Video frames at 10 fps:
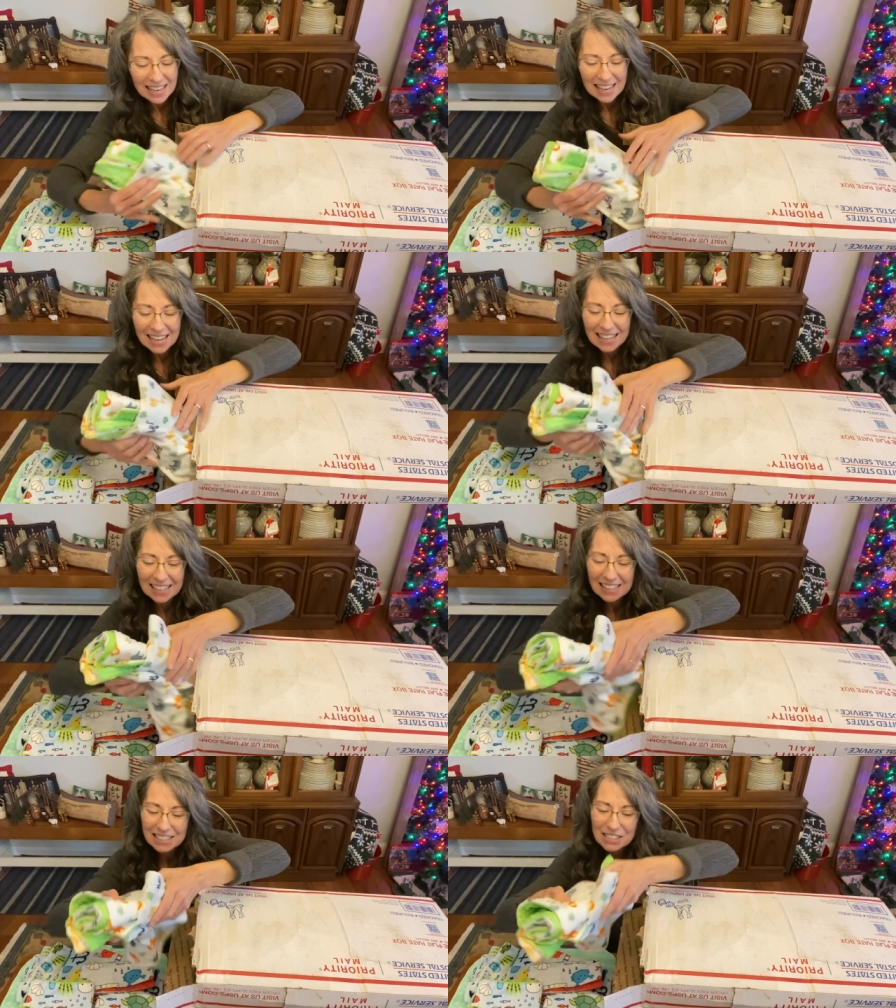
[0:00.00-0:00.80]
And
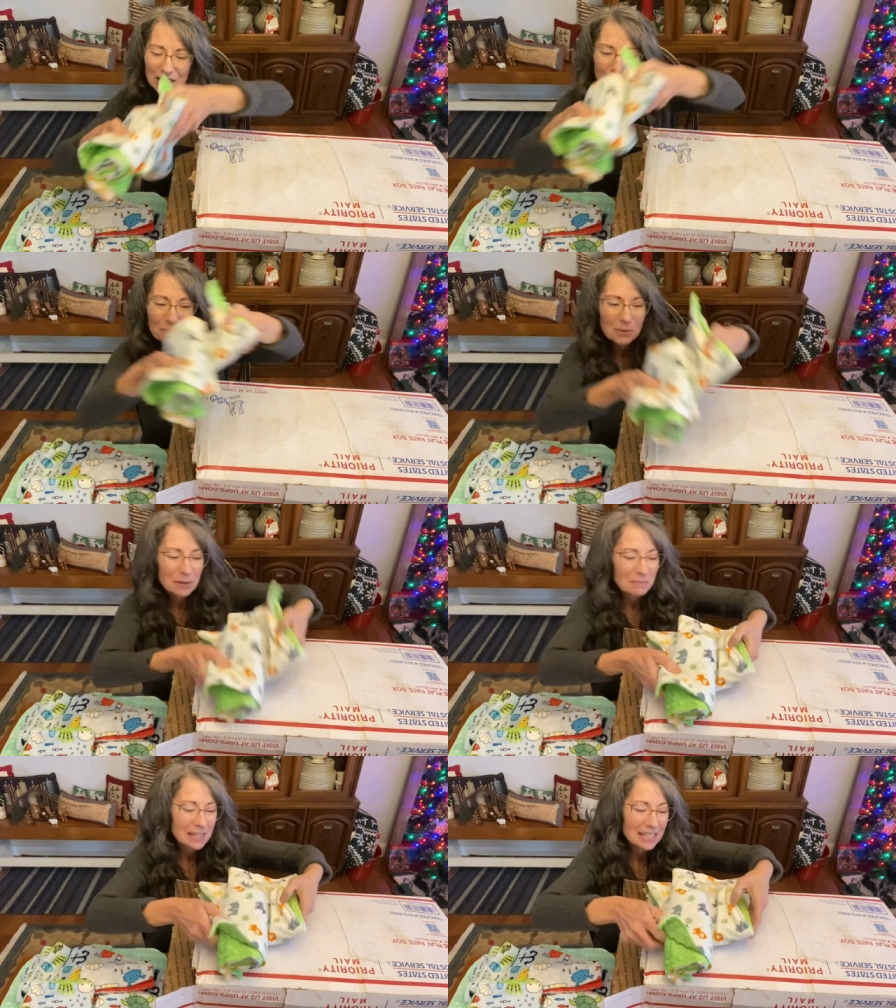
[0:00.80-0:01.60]
here's some more
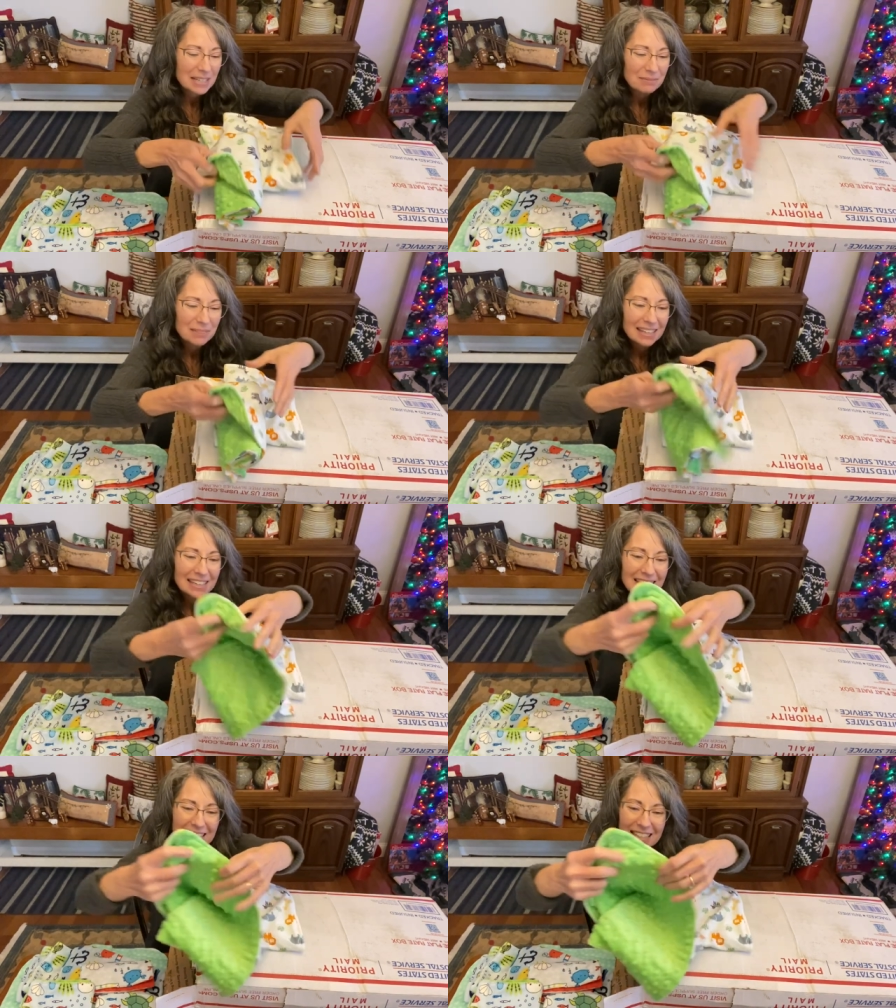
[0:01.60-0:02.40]
minky
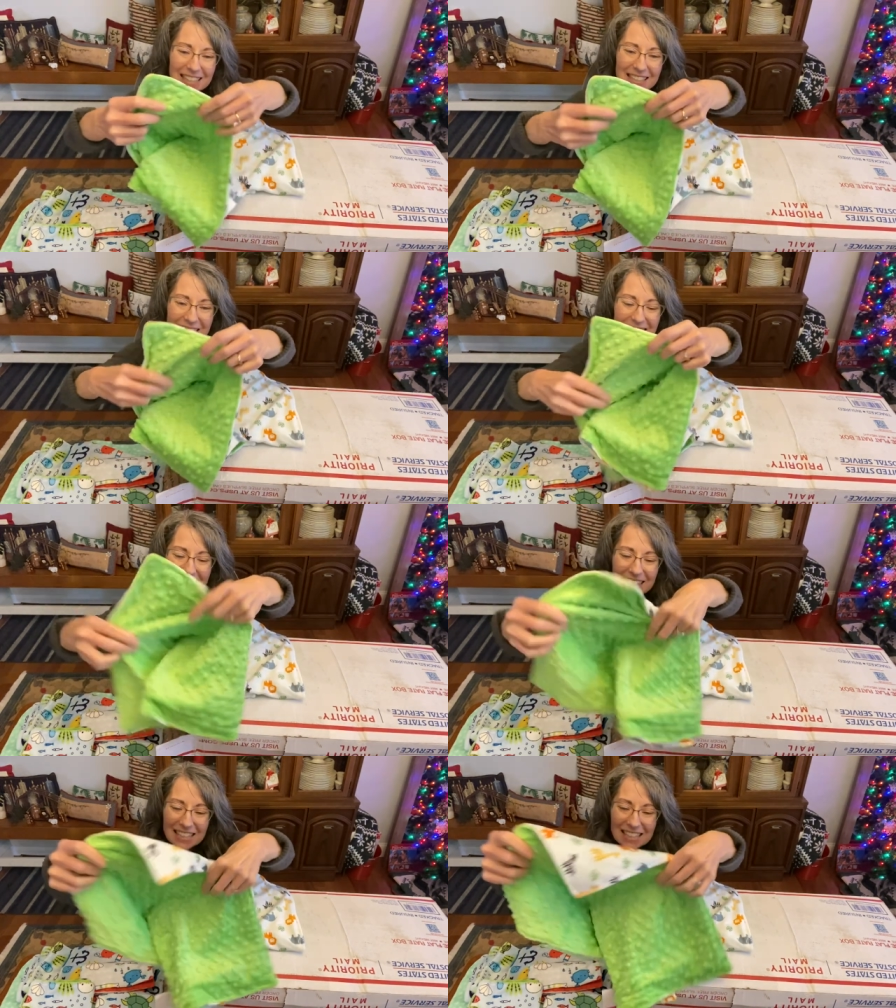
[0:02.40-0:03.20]
blankets.
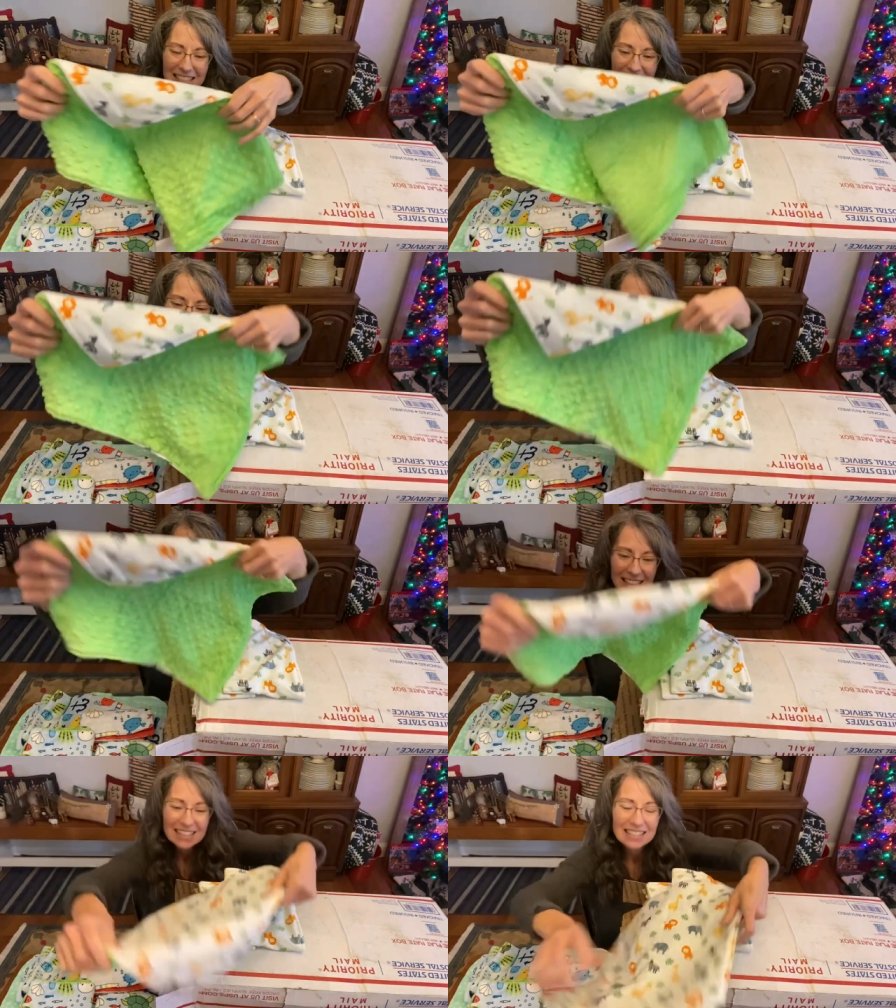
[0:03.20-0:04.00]

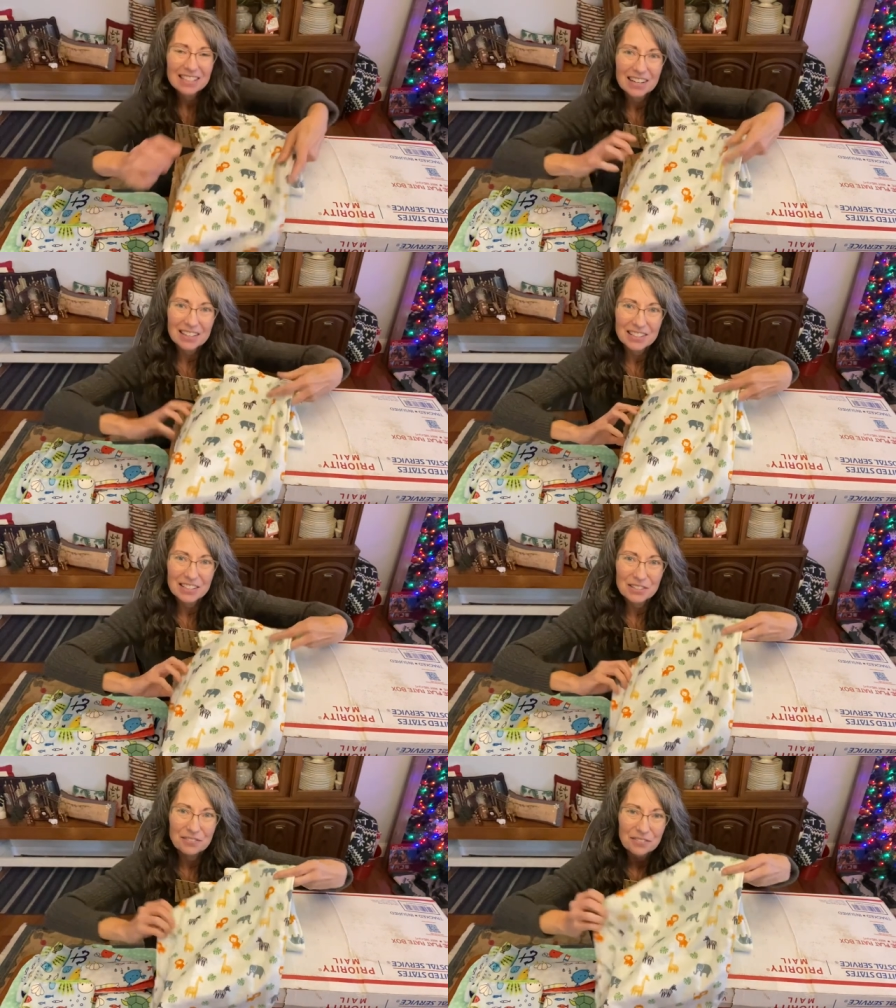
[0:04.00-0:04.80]
These are the
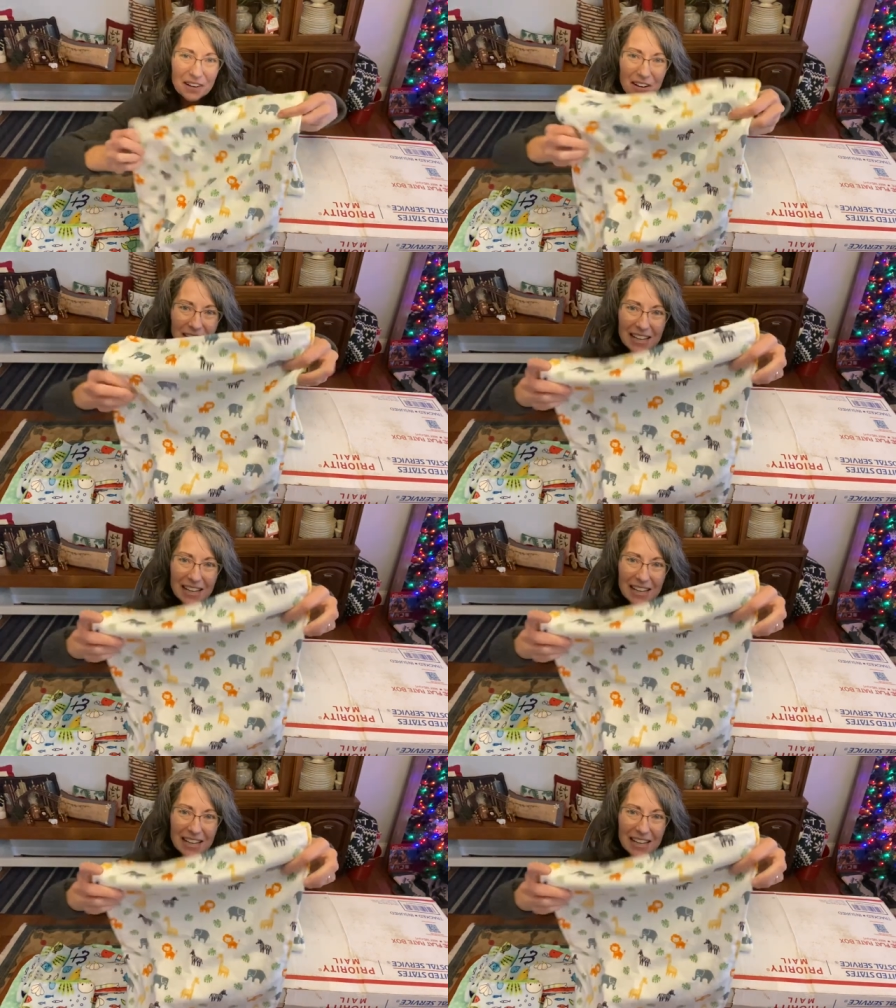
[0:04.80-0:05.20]
safari